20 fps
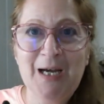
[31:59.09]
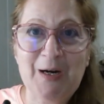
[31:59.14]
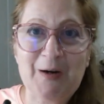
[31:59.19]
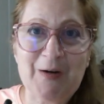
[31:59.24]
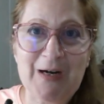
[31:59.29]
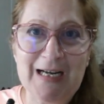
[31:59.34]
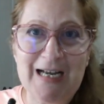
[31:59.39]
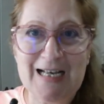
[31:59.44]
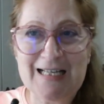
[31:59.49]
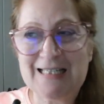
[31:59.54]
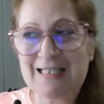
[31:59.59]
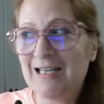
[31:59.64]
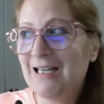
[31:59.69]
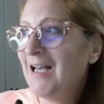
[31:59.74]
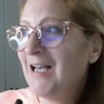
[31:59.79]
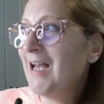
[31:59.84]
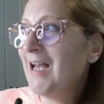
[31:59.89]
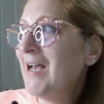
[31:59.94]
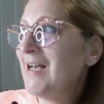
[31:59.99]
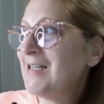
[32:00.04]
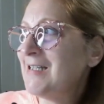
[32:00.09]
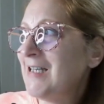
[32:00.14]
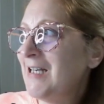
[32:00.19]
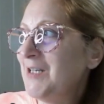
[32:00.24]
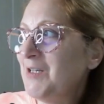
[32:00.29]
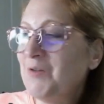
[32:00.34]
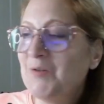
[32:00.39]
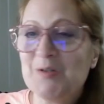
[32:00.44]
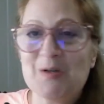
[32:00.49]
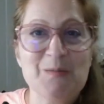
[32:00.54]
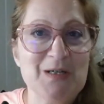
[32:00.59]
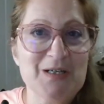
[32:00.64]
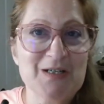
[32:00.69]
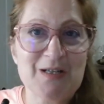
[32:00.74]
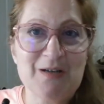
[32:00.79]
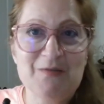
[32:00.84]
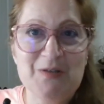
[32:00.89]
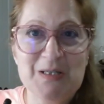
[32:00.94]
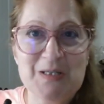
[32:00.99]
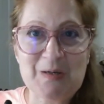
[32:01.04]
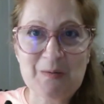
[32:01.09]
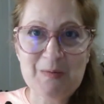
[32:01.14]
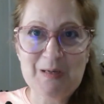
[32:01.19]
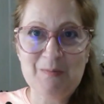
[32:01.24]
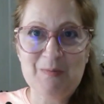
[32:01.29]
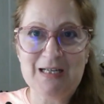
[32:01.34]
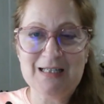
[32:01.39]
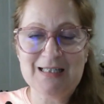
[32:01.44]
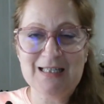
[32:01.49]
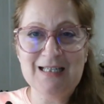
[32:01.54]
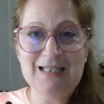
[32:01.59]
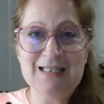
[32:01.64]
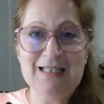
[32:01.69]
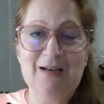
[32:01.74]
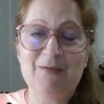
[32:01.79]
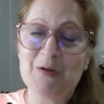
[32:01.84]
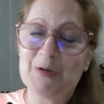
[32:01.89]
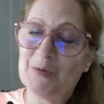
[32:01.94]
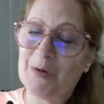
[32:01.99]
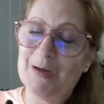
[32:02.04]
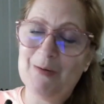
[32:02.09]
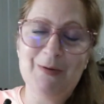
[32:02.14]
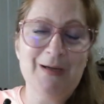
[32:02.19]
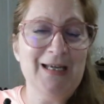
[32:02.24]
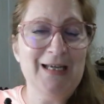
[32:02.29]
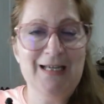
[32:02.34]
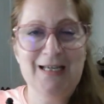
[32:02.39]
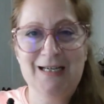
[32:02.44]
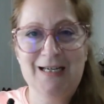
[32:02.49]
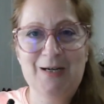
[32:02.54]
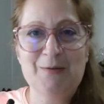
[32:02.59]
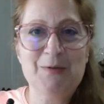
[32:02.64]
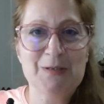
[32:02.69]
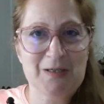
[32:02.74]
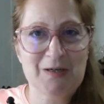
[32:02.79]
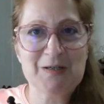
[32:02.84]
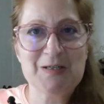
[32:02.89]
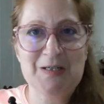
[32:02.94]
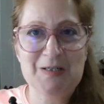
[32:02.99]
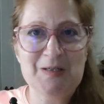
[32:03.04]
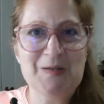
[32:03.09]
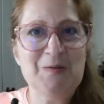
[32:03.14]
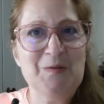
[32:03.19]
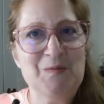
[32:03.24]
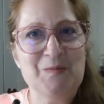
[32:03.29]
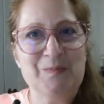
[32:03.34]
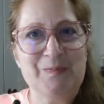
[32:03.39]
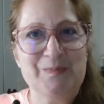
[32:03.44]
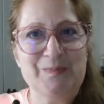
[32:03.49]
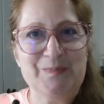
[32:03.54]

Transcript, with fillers: All right, guys, sending you so much love and so many blessings. Have a great week, and we'll talk to you soon.